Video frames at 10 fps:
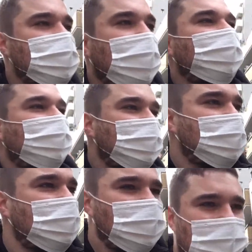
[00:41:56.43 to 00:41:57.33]

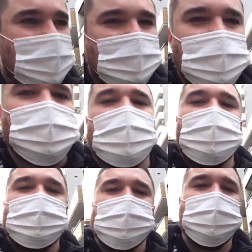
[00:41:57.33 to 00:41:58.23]
style-ish
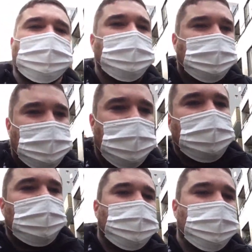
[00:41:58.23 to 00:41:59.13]
side,
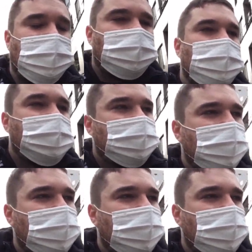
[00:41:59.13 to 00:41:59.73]
like a little bit